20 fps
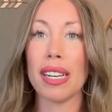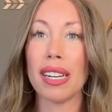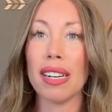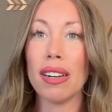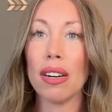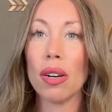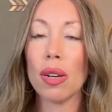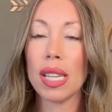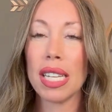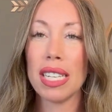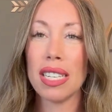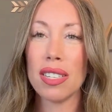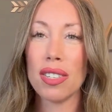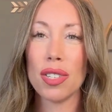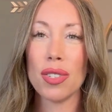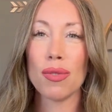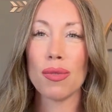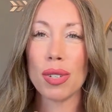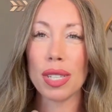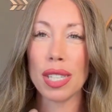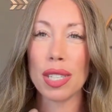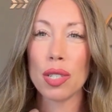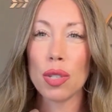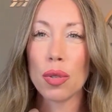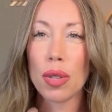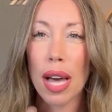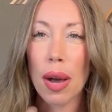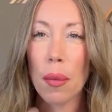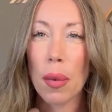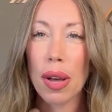oh, they didn't really do
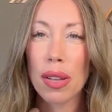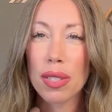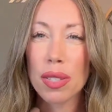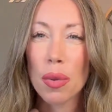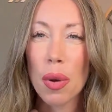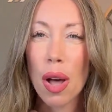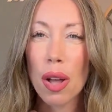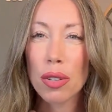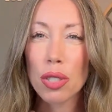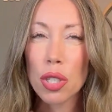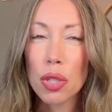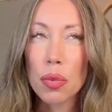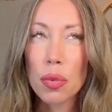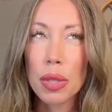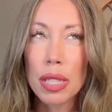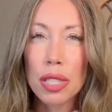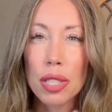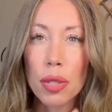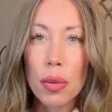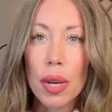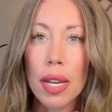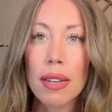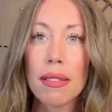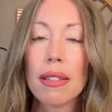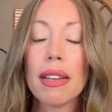that well, so I'll just redo it.